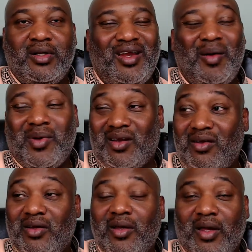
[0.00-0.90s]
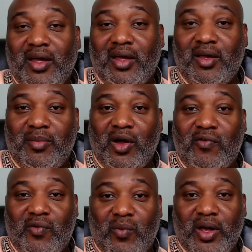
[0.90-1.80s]
not be a little, it, it can be
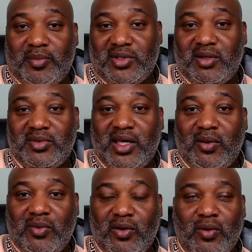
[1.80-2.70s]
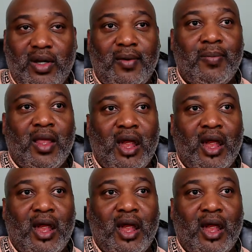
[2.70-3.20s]
overwhelming sometimes with doing it.